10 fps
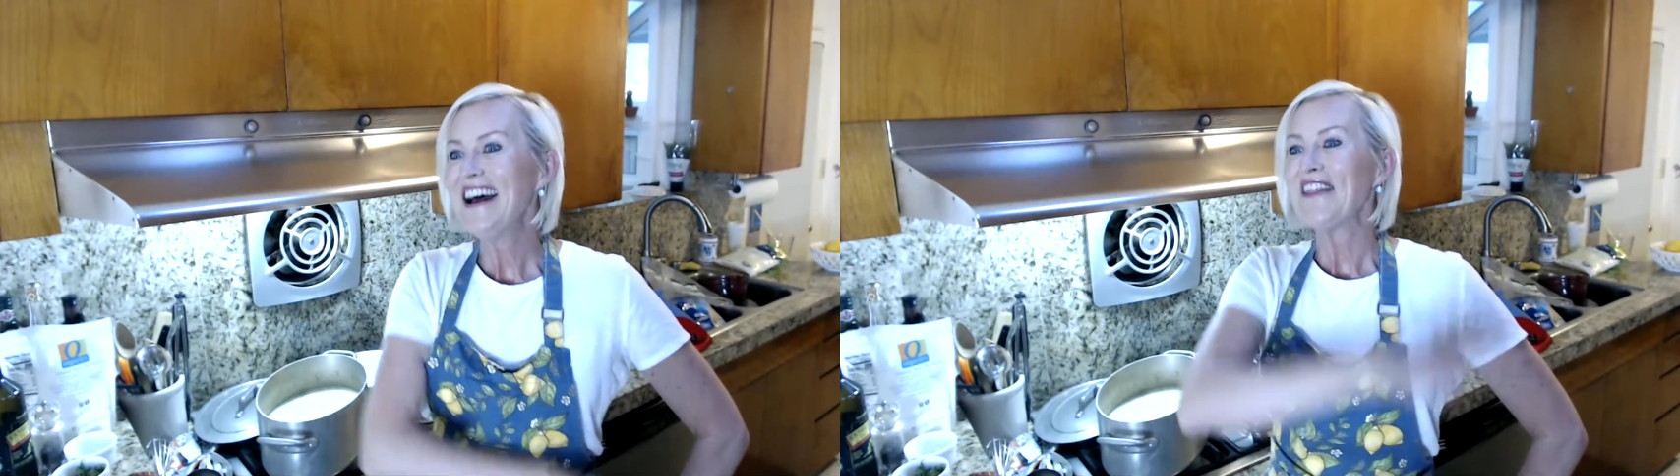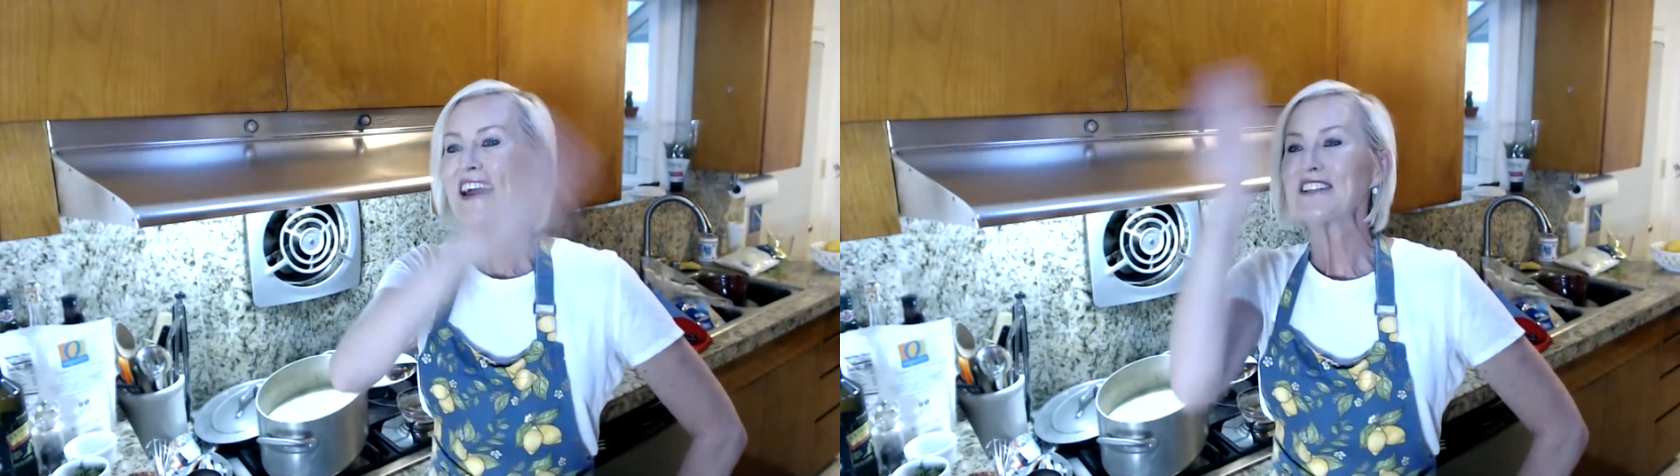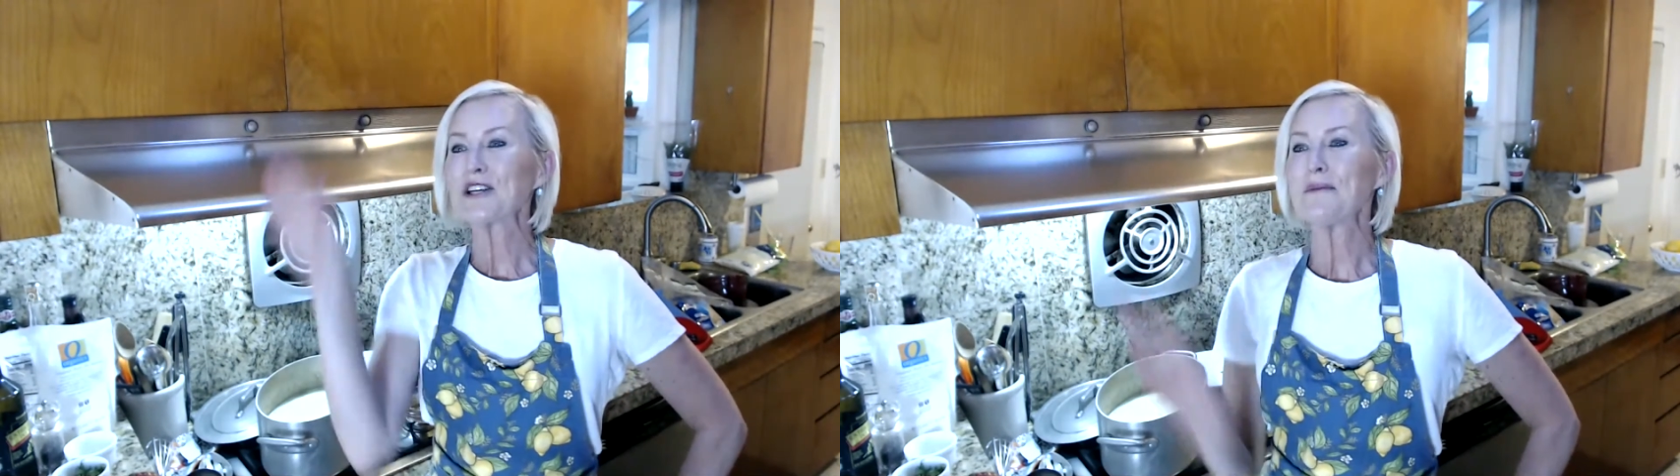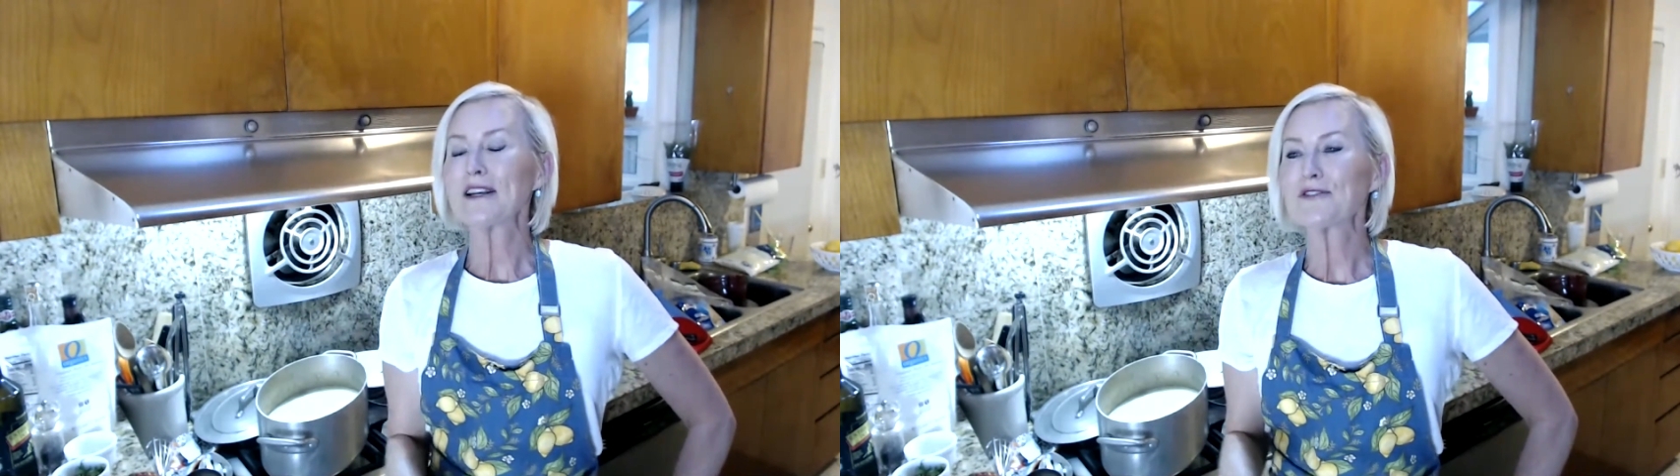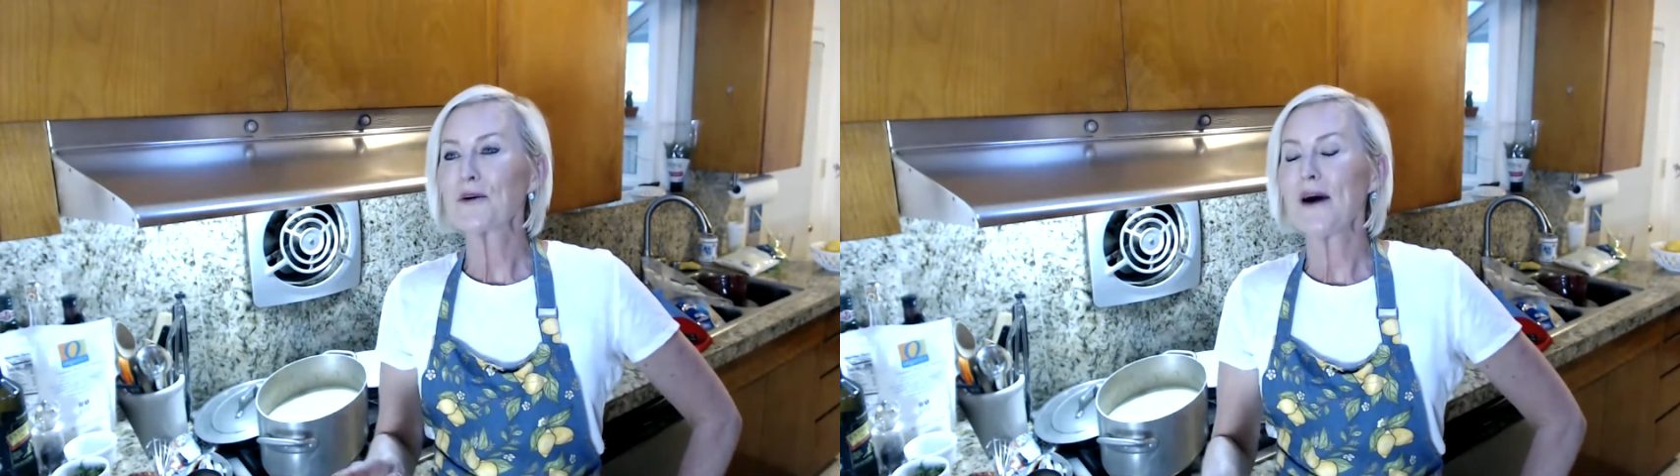Thanks so
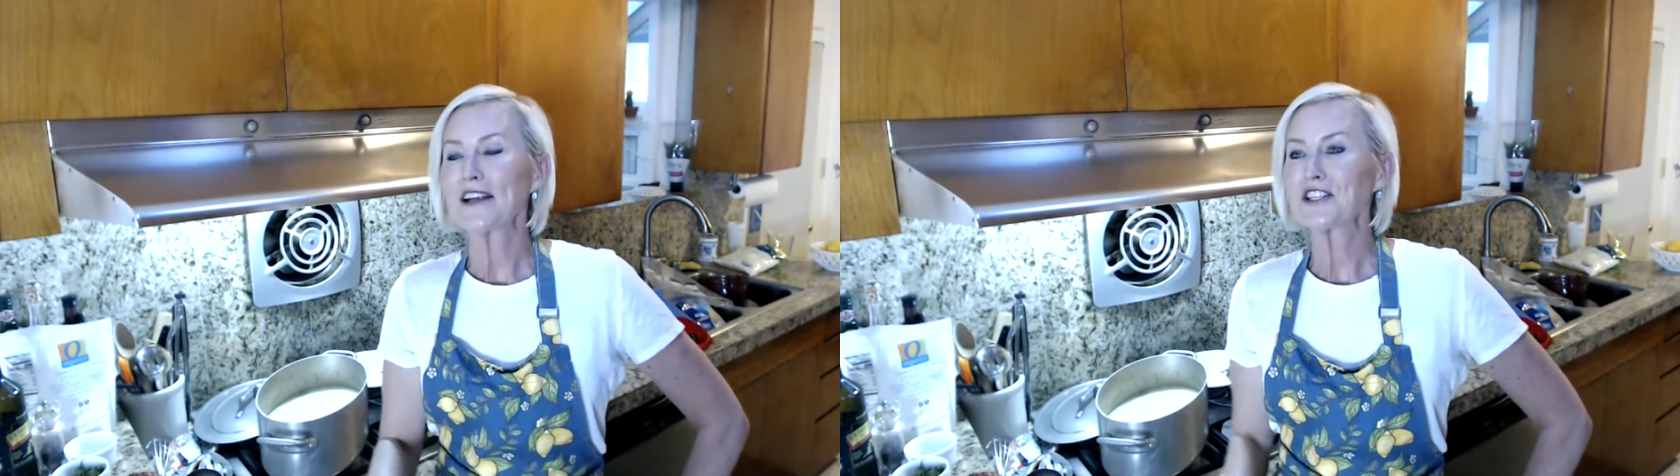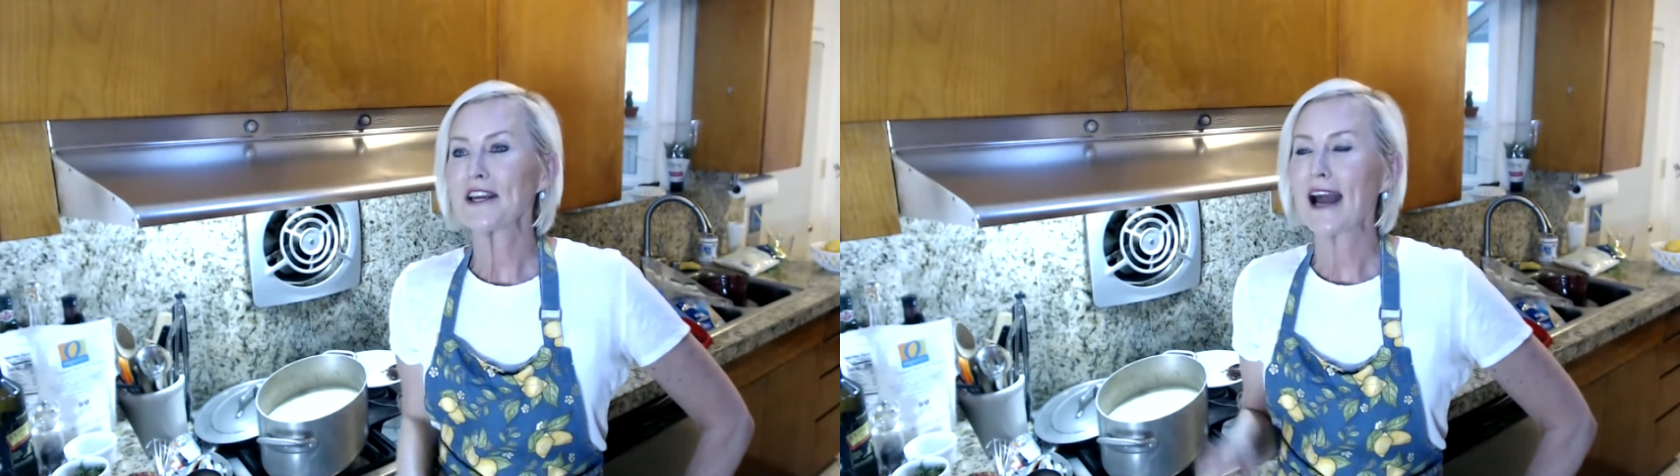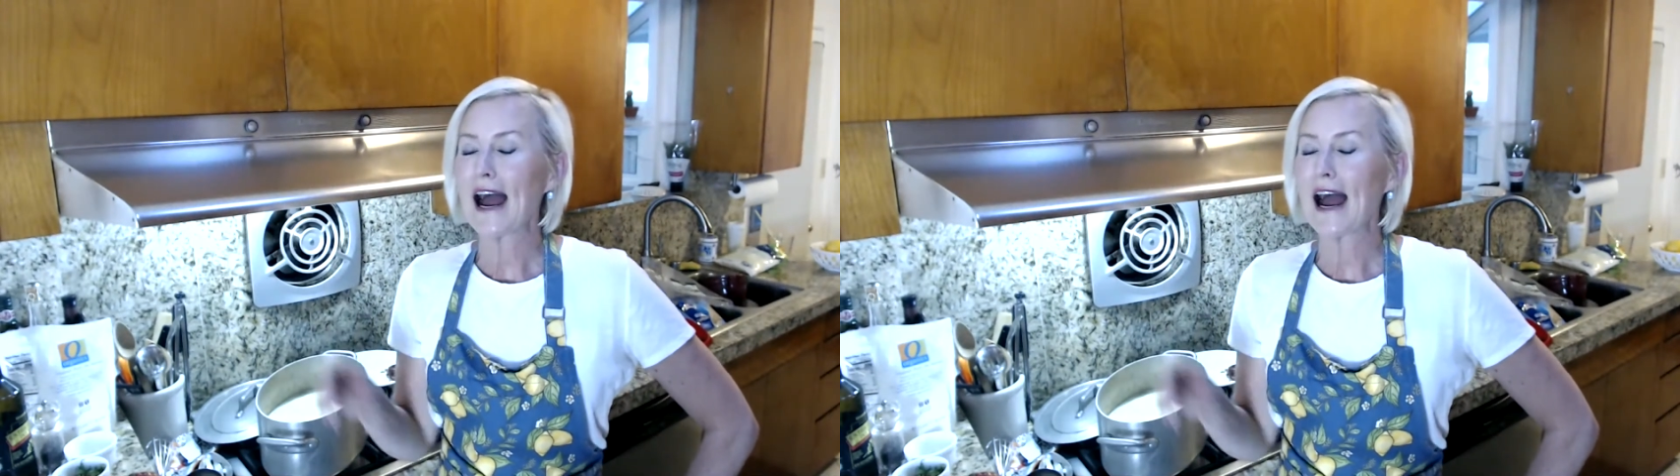much for watching.